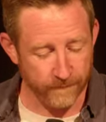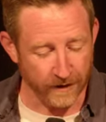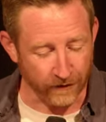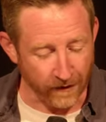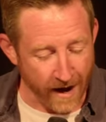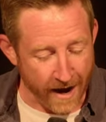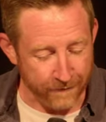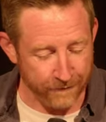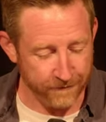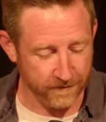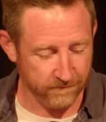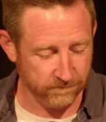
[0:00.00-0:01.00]
To
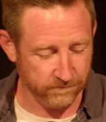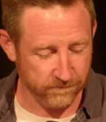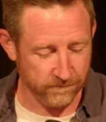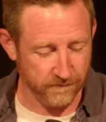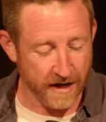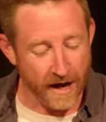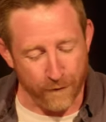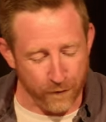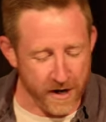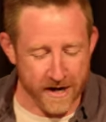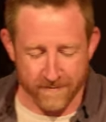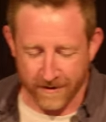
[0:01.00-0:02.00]
life. If
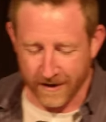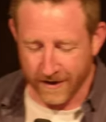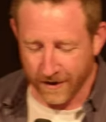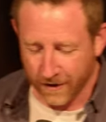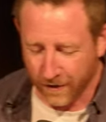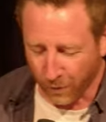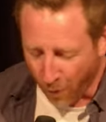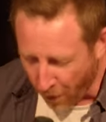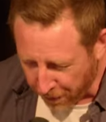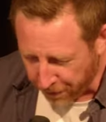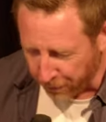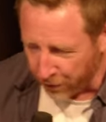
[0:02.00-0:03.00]
we walk
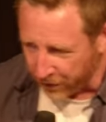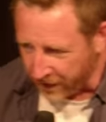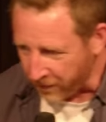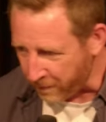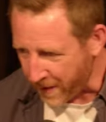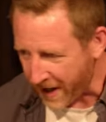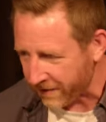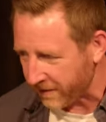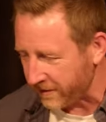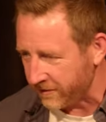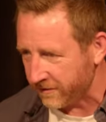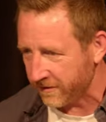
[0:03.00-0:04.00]
through this
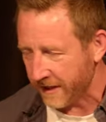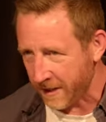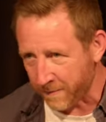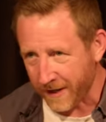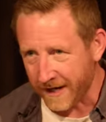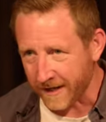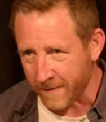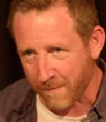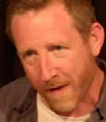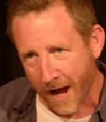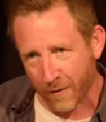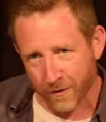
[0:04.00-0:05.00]
passage in Peter
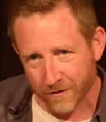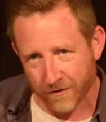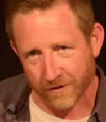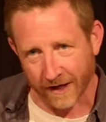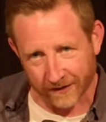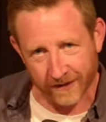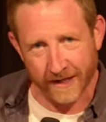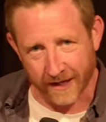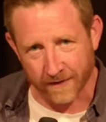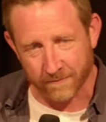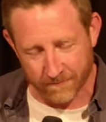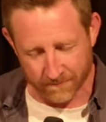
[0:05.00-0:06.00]
backwards, like
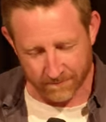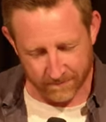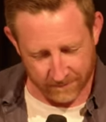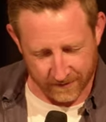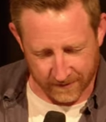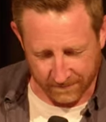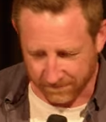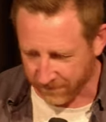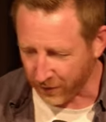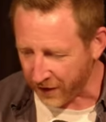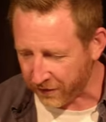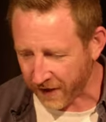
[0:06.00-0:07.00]
to
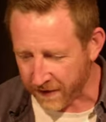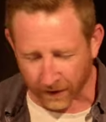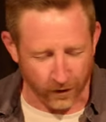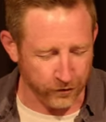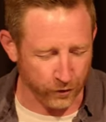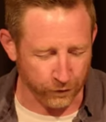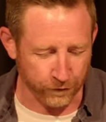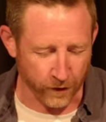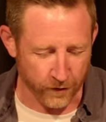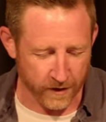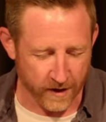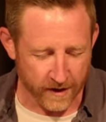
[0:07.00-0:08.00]
really see the logical flow,
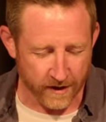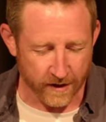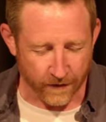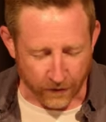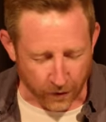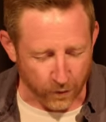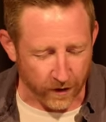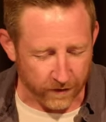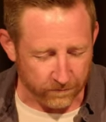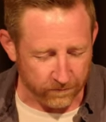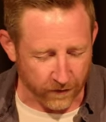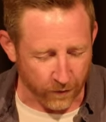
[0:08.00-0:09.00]
this is what
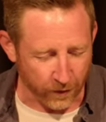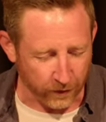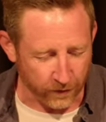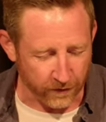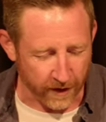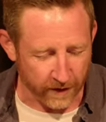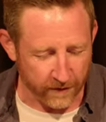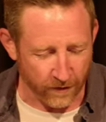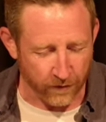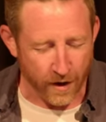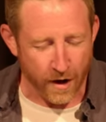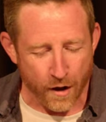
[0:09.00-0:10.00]
it looks like. It
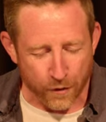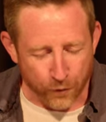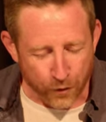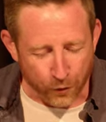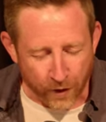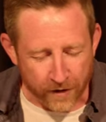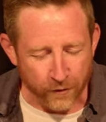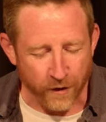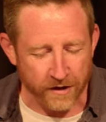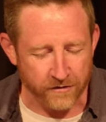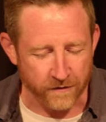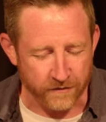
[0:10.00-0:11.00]
says, through the
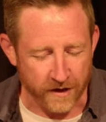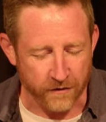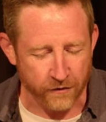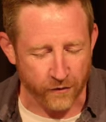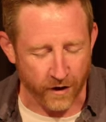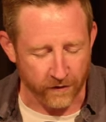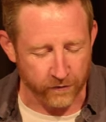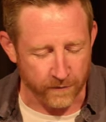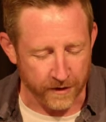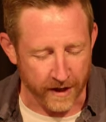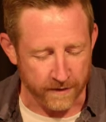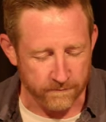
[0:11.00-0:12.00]
resurrection of Jesus Christ from the
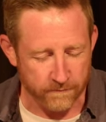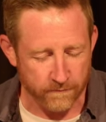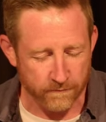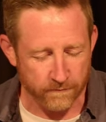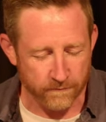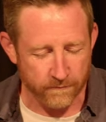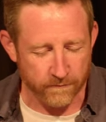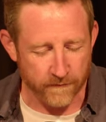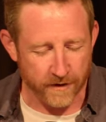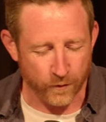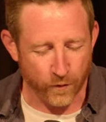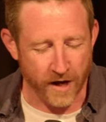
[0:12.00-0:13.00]
dead,
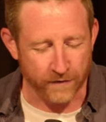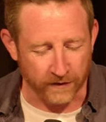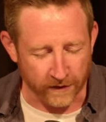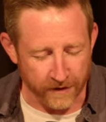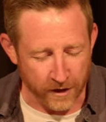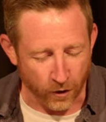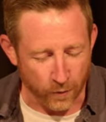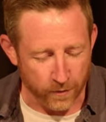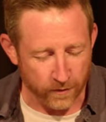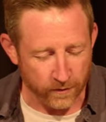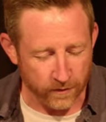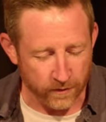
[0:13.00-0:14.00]
we have a living hope,
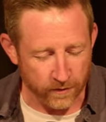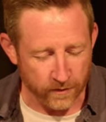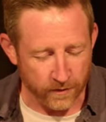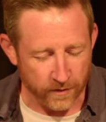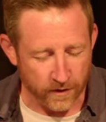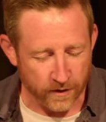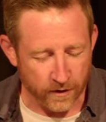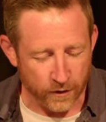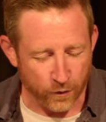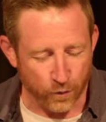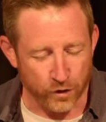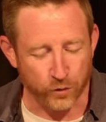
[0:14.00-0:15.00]

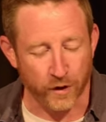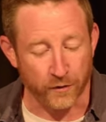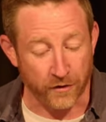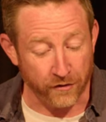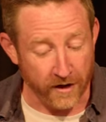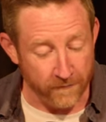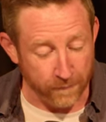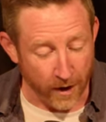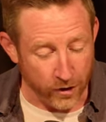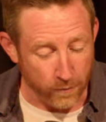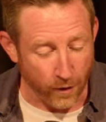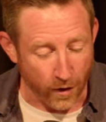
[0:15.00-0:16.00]
which we received by
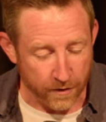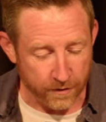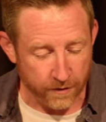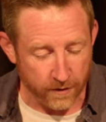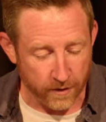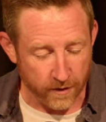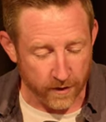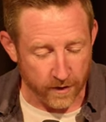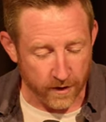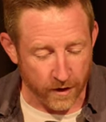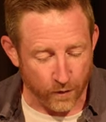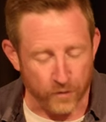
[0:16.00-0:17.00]
new birth,
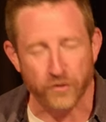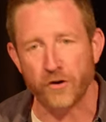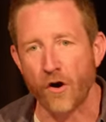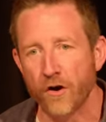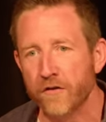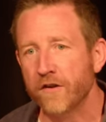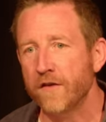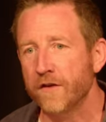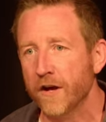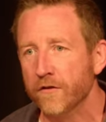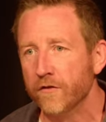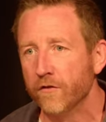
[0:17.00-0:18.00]
which God has given
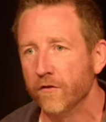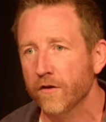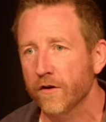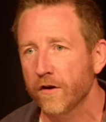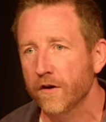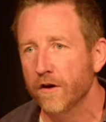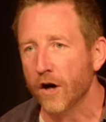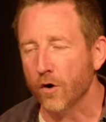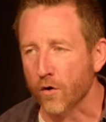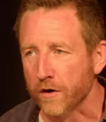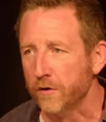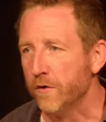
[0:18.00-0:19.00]
us
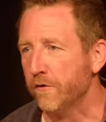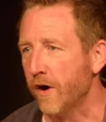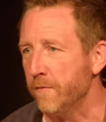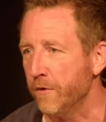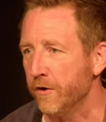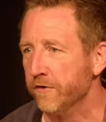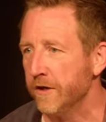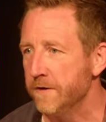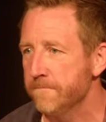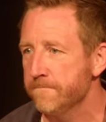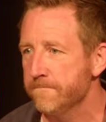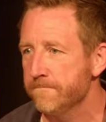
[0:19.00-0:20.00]
according to his great mercy.
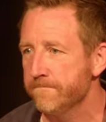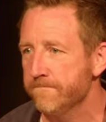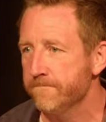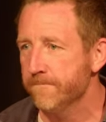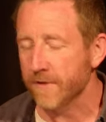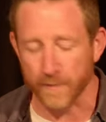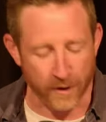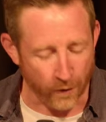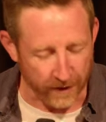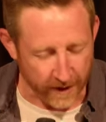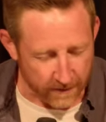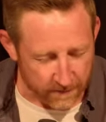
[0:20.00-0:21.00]
So let me go it
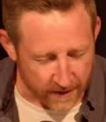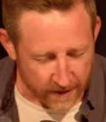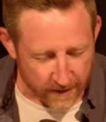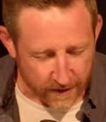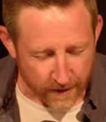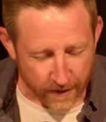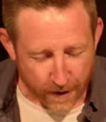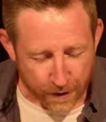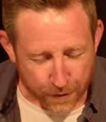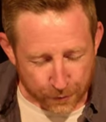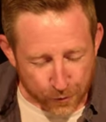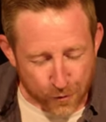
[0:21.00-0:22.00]
again.
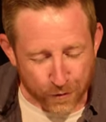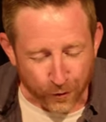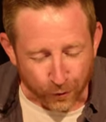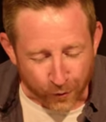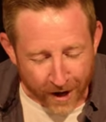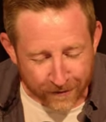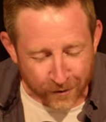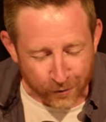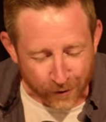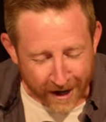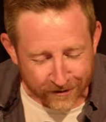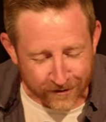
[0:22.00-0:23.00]
Through the
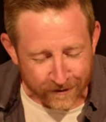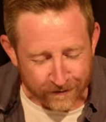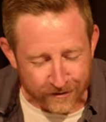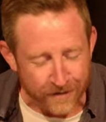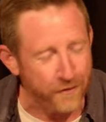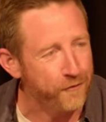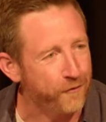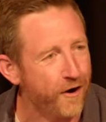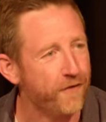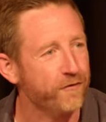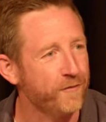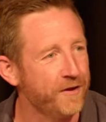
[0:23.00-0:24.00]
resurrection of Jesus
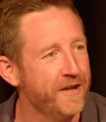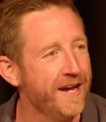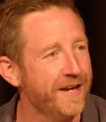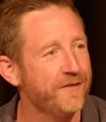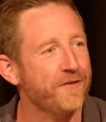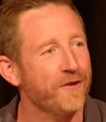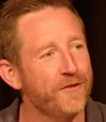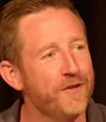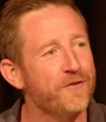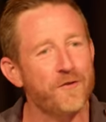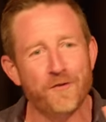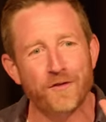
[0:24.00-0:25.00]
Christ from the dead. So
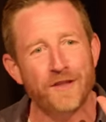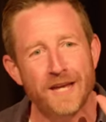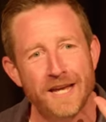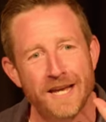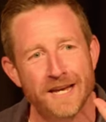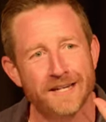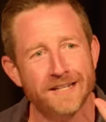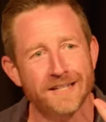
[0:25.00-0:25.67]
this is the